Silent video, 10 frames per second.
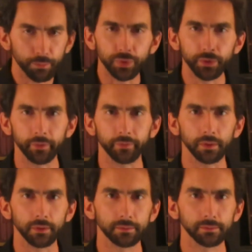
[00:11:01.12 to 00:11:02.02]

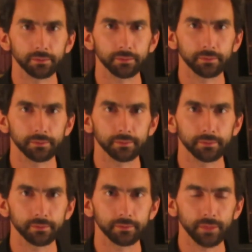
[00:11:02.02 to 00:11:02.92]
Beautiful.
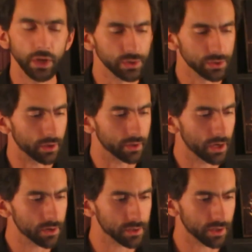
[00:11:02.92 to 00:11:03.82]
The
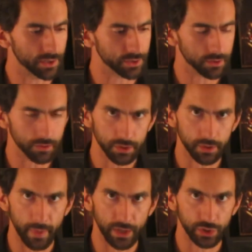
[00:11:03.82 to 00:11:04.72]
Hungarian
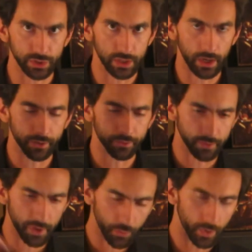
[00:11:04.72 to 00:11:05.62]
constitution mentions God
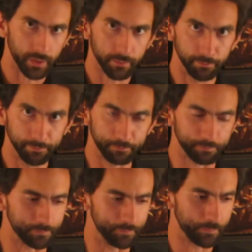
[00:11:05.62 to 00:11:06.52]
right away
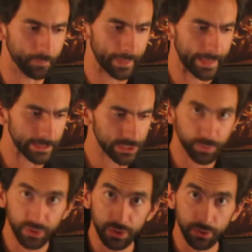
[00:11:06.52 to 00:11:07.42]
and
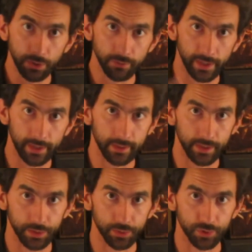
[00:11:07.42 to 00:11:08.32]
explicitly
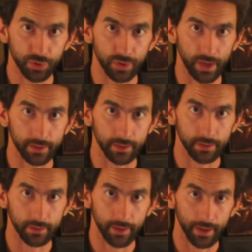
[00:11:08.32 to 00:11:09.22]
recognizes Christianity
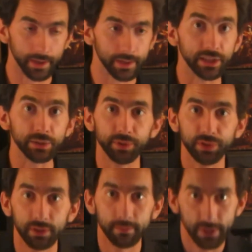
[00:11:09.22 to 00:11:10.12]
and
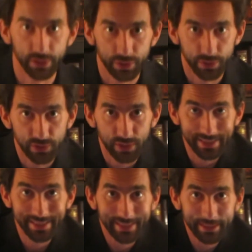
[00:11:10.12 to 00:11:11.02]
explicitly mentions
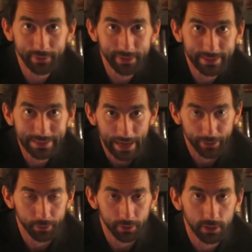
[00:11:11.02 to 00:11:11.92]
Saint Stephen,
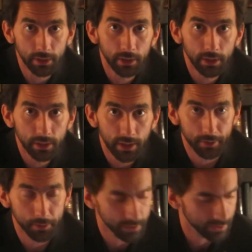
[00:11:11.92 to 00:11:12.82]
Catholic
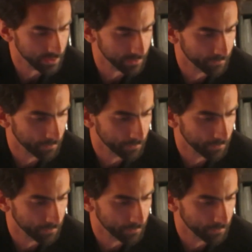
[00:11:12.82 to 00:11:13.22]
king.